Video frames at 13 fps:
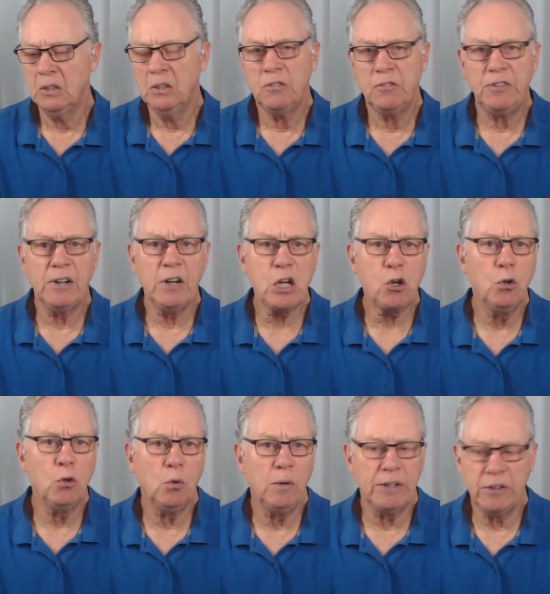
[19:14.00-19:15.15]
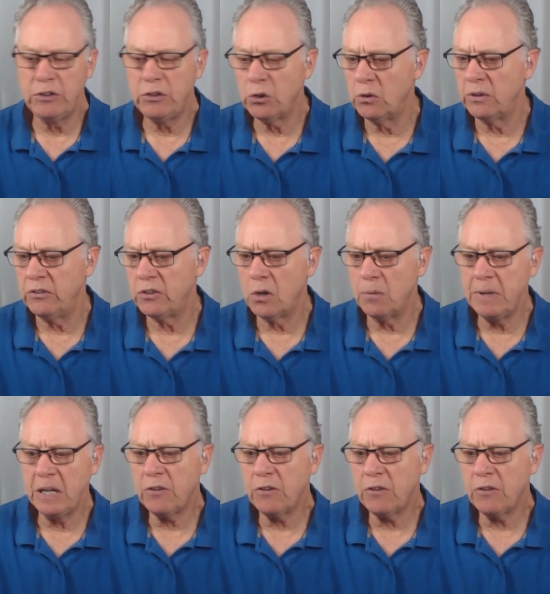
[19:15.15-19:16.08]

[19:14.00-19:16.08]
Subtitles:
Very cool what you're doing, Dominique